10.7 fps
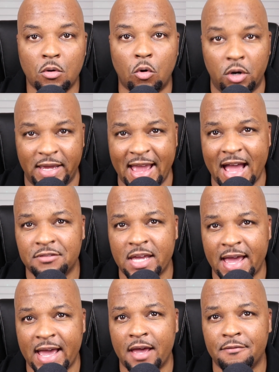or they have to
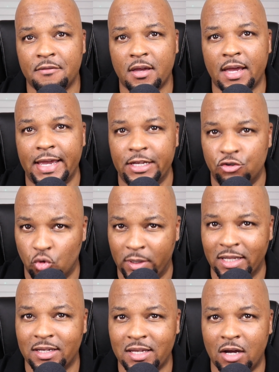have a joint
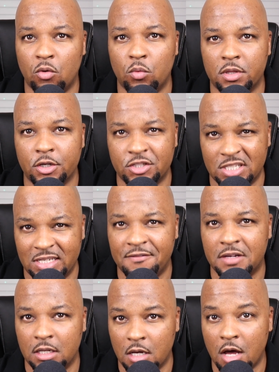account with their
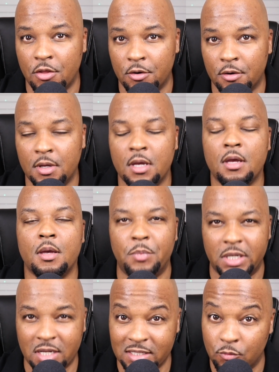significant other
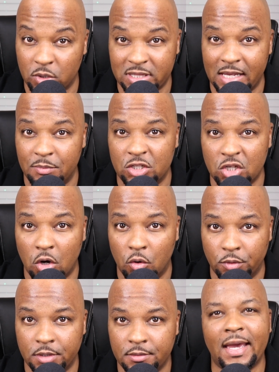because of what they've been told.